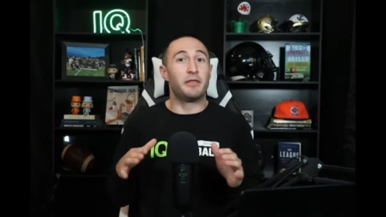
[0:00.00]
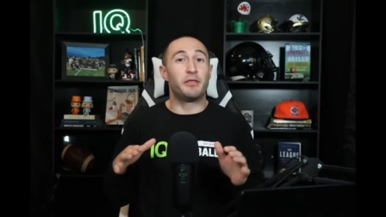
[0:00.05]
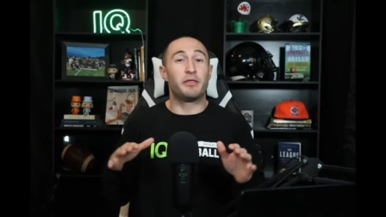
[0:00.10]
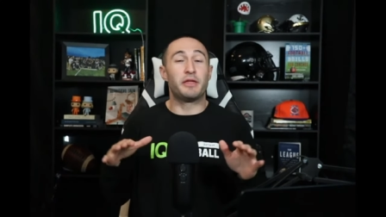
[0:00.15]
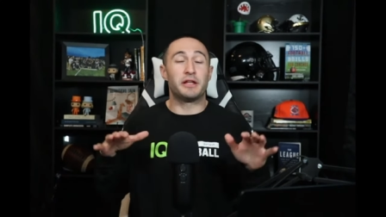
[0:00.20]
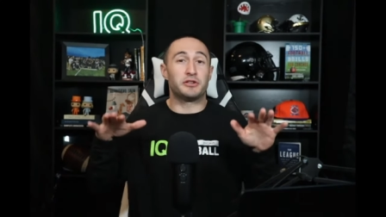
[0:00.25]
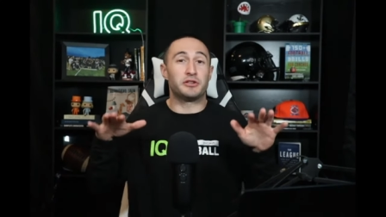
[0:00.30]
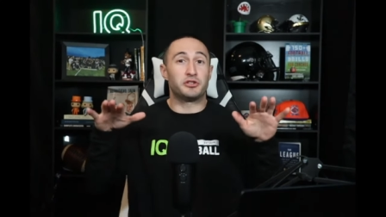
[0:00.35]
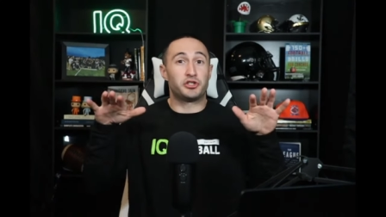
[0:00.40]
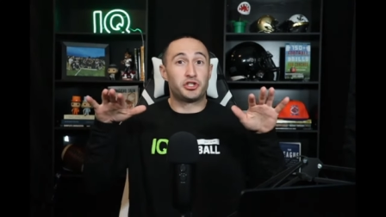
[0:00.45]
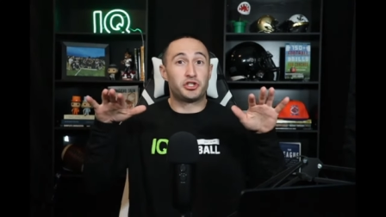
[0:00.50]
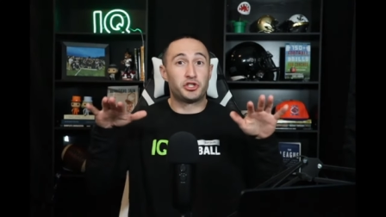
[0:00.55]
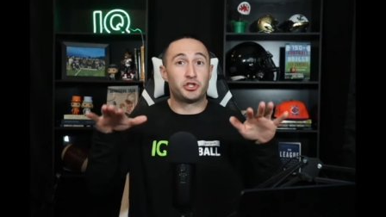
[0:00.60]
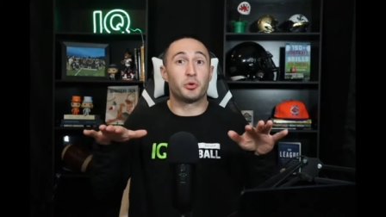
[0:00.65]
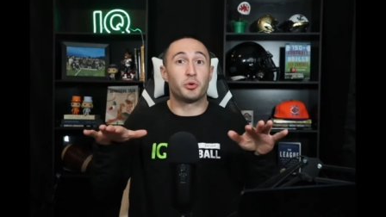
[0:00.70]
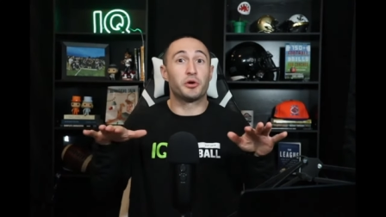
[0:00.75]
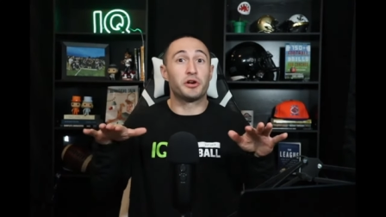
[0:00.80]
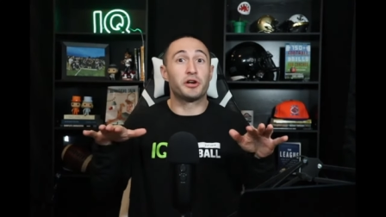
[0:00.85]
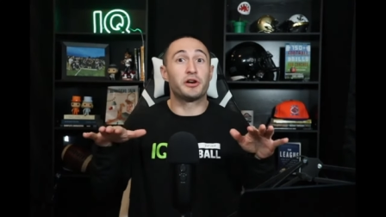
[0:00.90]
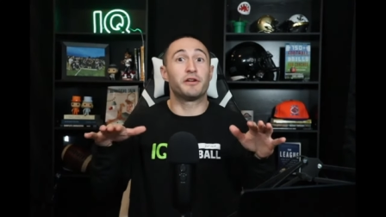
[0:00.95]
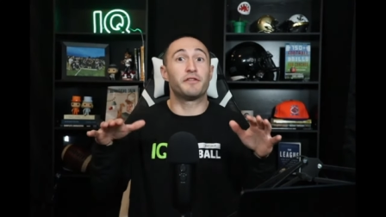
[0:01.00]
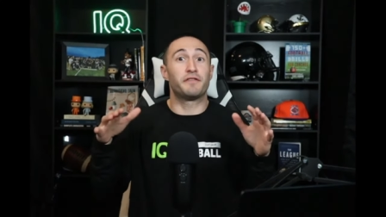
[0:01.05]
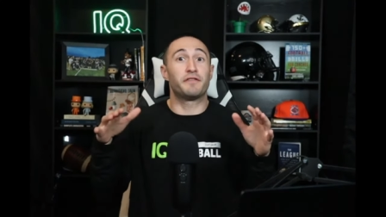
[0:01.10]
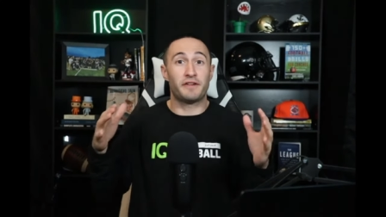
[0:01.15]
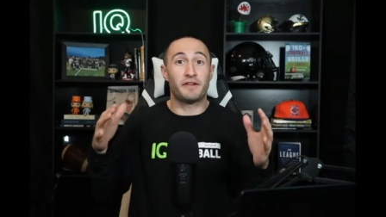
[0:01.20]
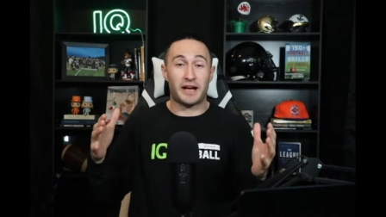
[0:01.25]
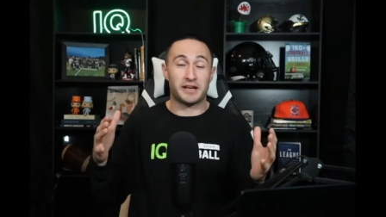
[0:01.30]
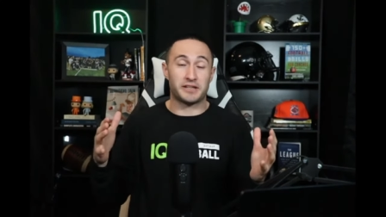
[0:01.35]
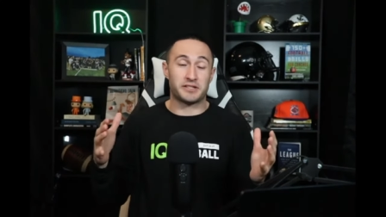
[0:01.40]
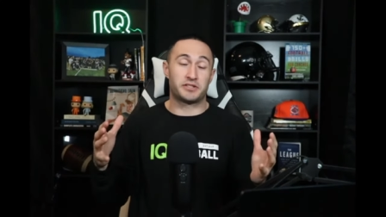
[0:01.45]
then shorter and
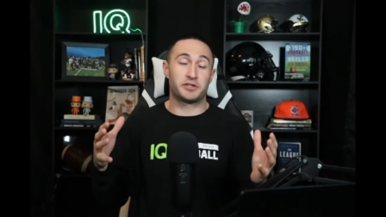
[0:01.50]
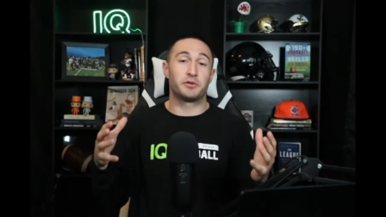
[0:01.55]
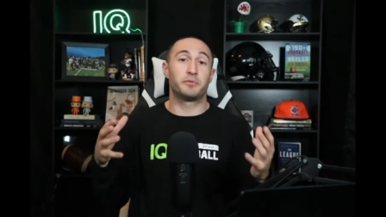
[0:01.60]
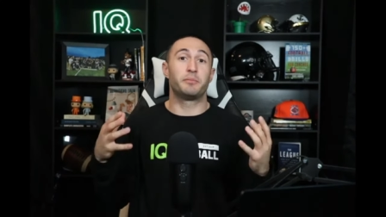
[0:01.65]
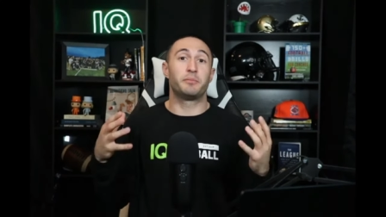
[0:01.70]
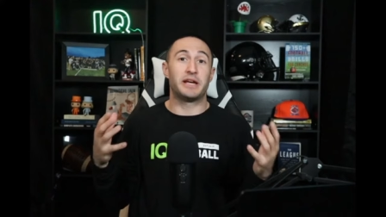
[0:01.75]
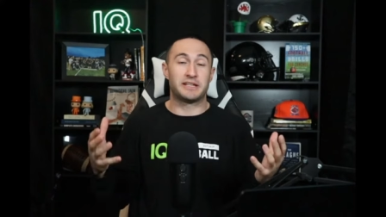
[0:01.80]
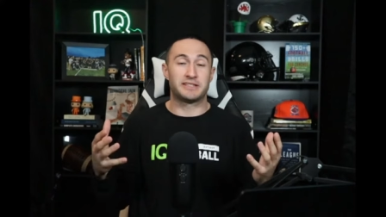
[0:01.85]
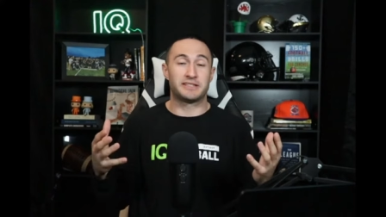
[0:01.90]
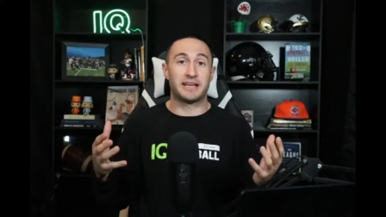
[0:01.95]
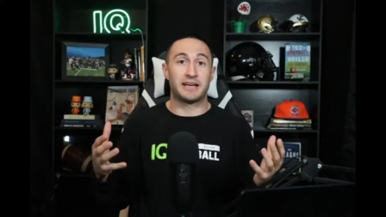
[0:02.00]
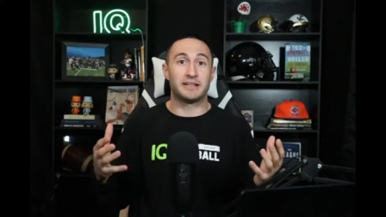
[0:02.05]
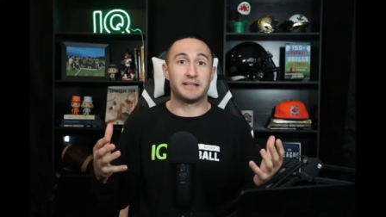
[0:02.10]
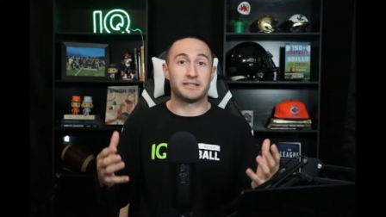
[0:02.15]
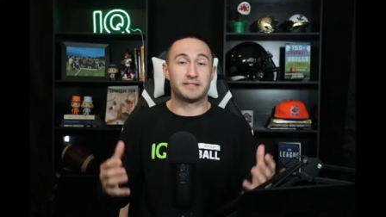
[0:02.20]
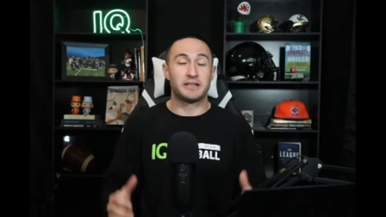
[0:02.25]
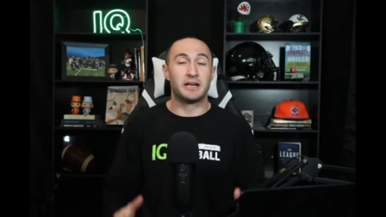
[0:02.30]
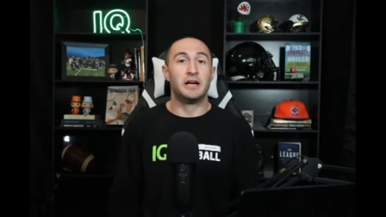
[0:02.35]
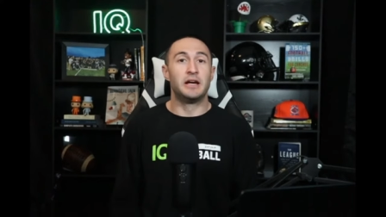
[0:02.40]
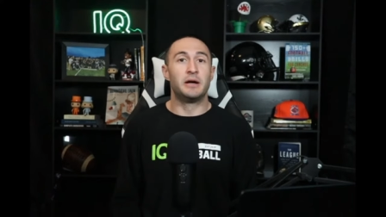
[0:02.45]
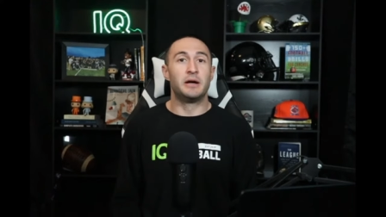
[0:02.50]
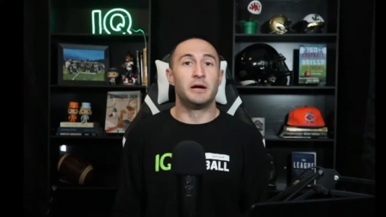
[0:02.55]
faster makes sense.